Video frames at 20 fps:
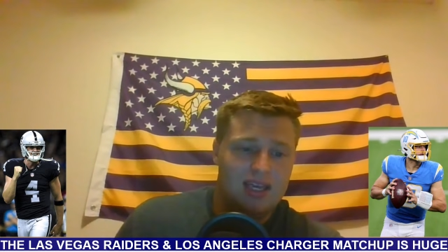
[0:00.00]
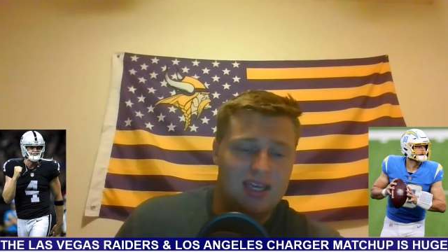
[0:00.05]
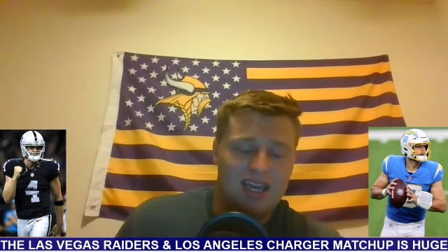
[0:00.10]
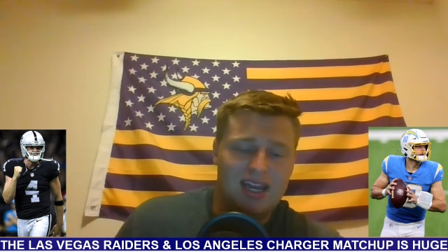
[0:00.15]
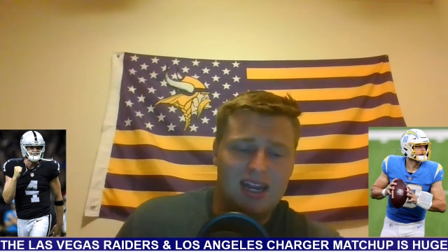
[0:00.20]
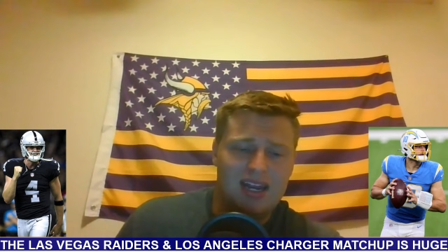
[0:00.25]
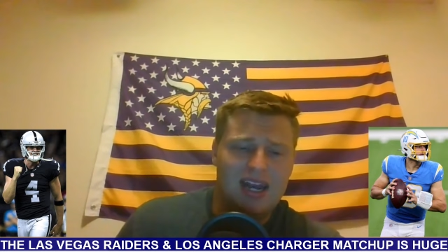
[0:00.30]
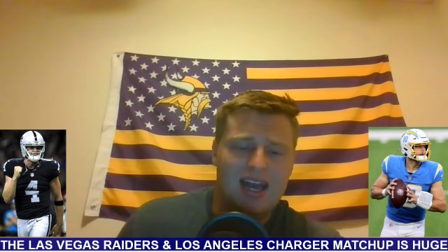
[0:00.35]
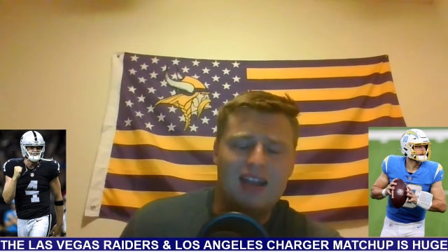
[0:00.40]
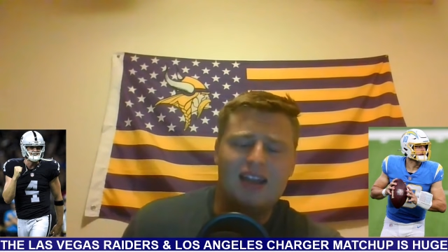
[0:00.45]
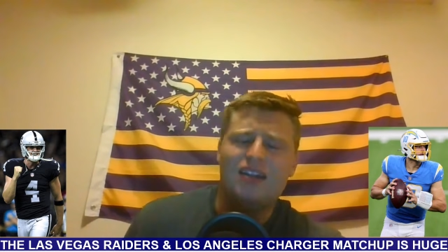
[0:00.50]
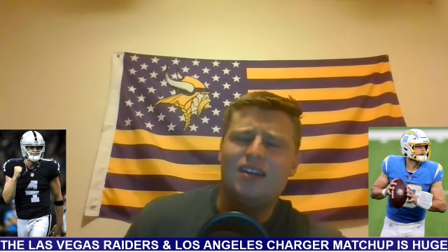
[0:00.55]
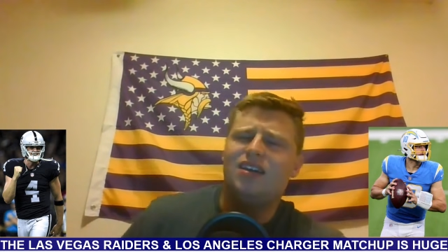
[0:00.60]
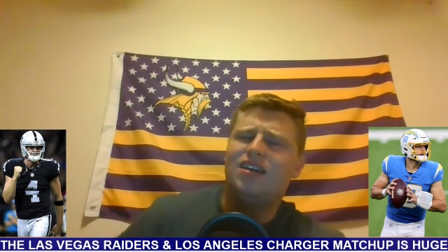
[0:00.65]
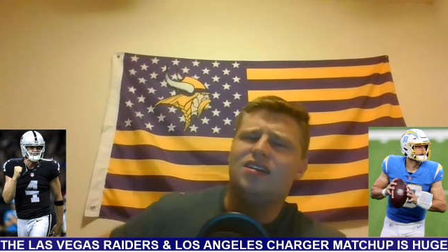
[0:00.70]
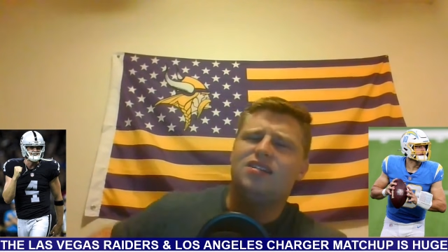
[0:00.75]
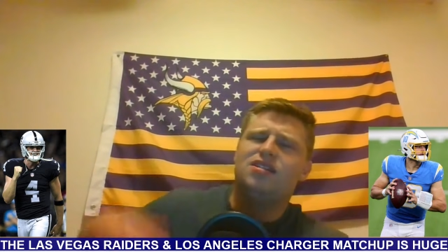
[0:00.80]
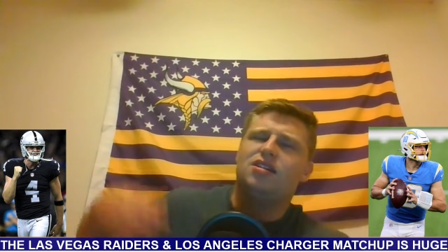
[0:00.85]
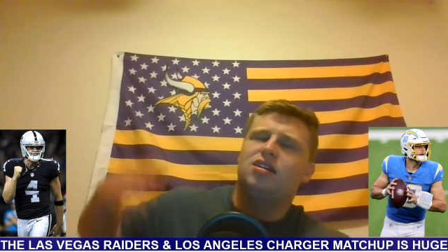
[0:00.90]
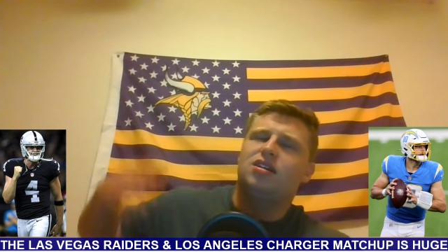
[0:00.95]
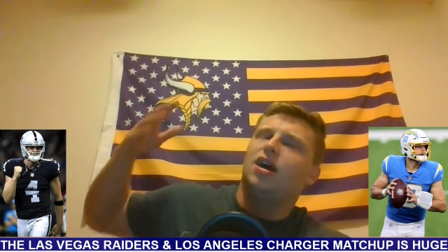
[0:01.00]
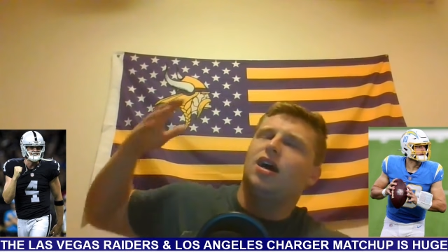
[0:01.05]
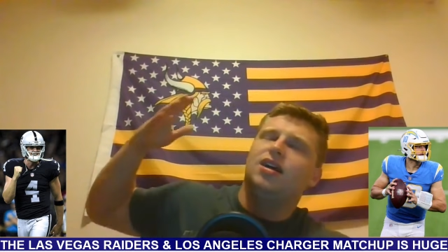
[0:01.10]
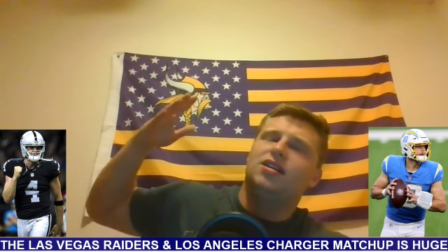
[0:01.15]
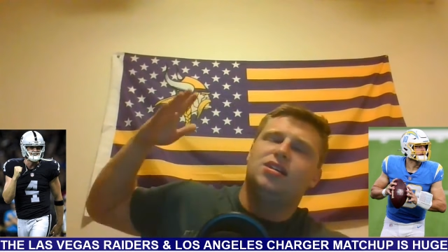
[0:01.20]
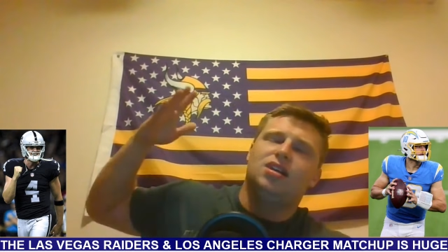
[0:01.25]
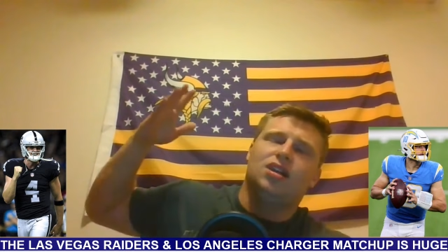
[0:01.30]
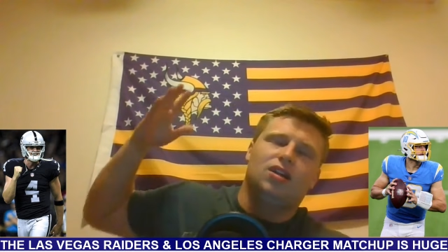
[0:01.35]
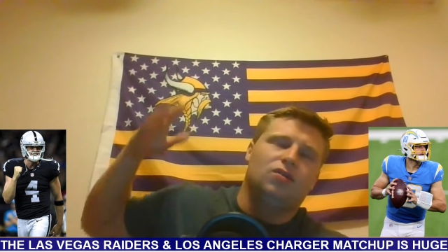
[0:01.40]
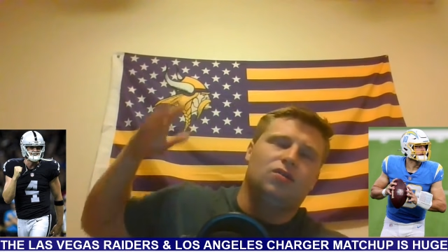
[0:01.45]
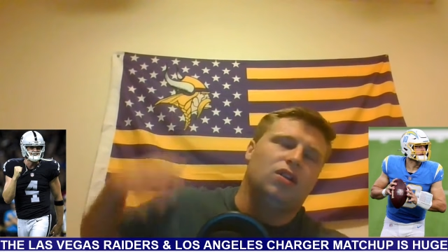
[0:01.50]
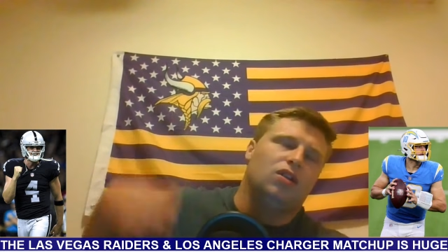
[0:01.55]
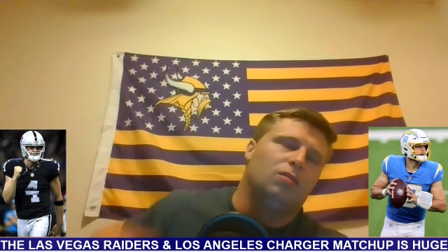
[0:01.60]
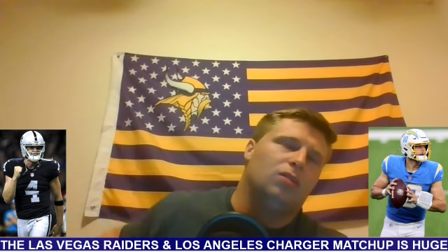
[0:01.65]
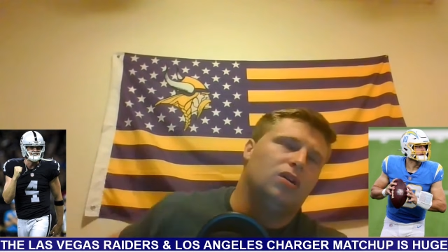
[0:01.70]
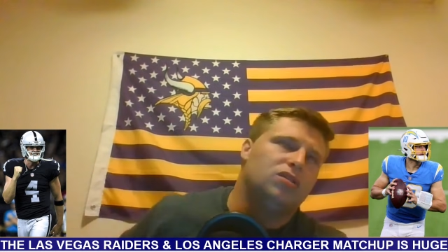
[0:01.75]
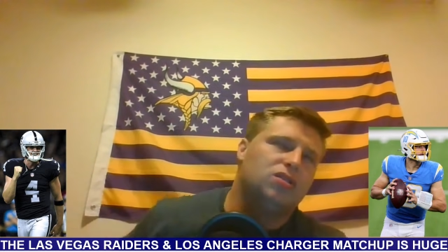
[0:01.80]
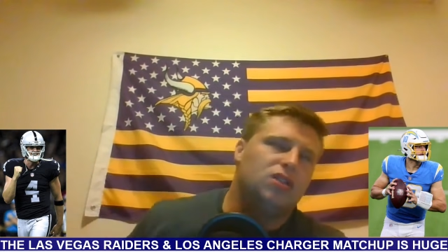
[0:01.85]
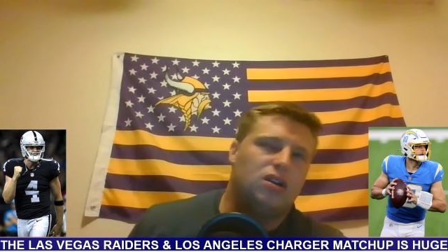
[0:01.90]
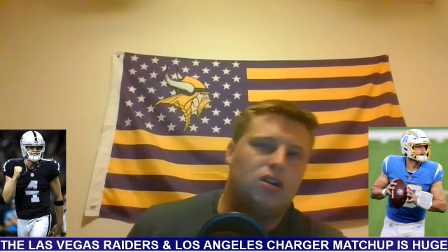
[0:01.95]
Keenan Allen is constantly one of the
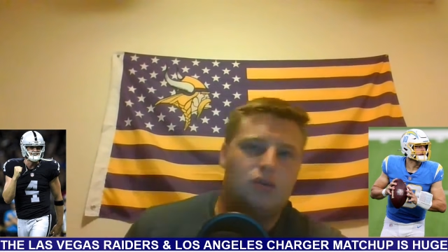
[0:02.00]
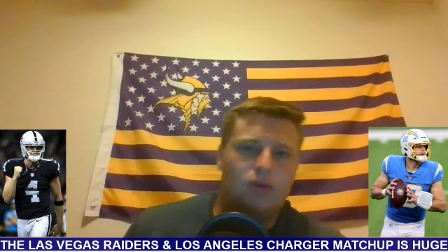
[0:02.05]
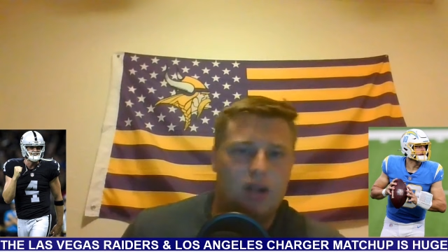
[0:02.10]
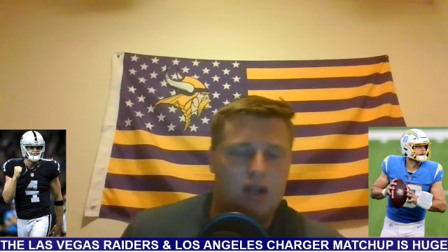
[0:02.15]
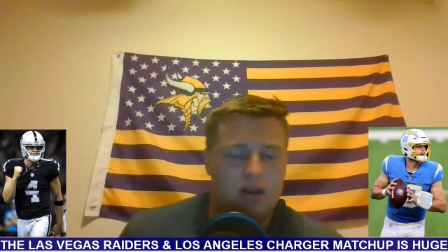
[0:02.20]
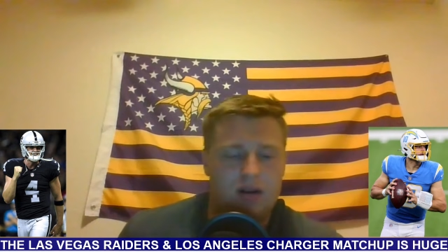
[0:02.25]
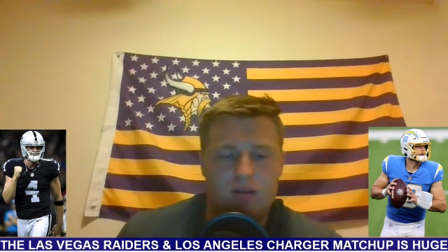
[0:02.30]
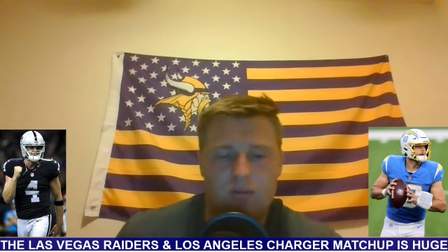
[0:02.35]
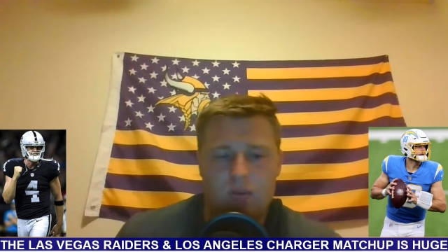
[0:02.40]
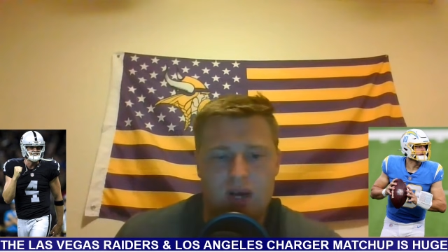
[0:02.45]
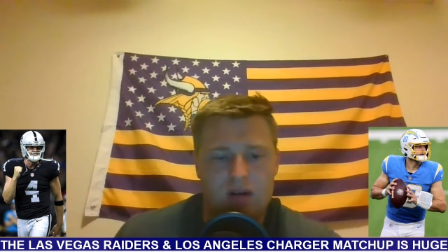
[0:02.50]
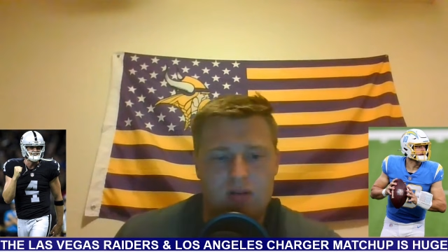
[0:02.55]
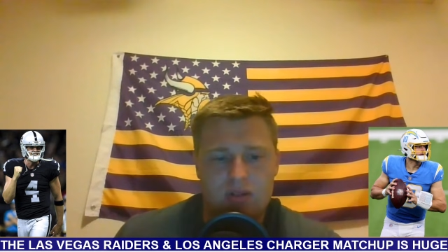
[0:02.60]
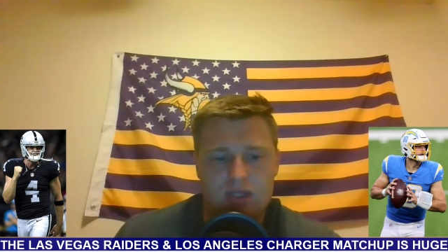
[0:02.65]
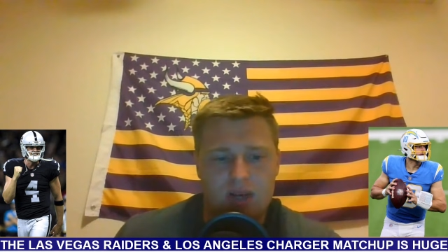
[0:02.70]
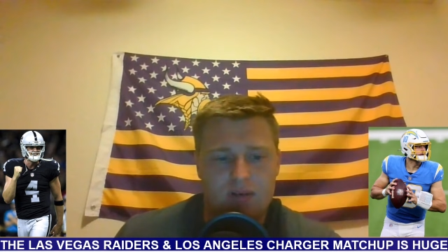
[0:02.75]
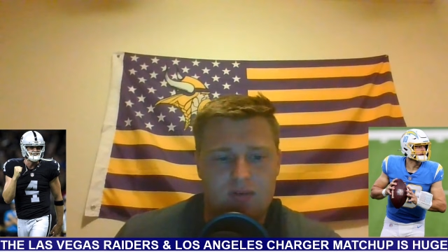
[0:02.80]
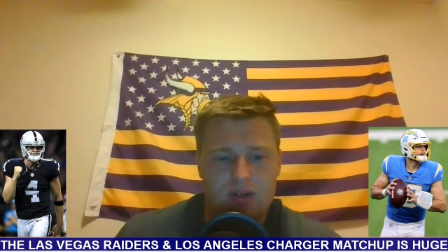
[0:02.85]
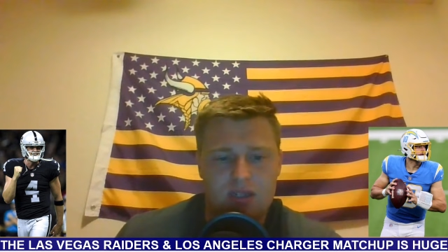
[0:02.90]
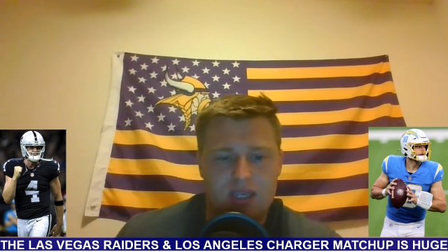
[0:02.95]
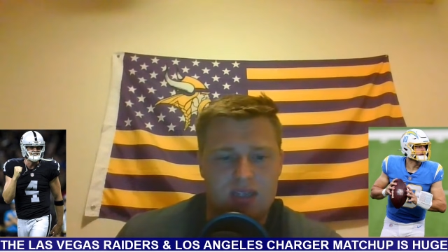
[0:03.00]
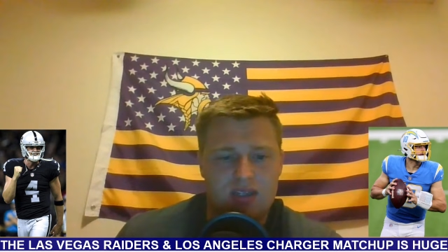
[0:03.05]
most underrated wide receivers.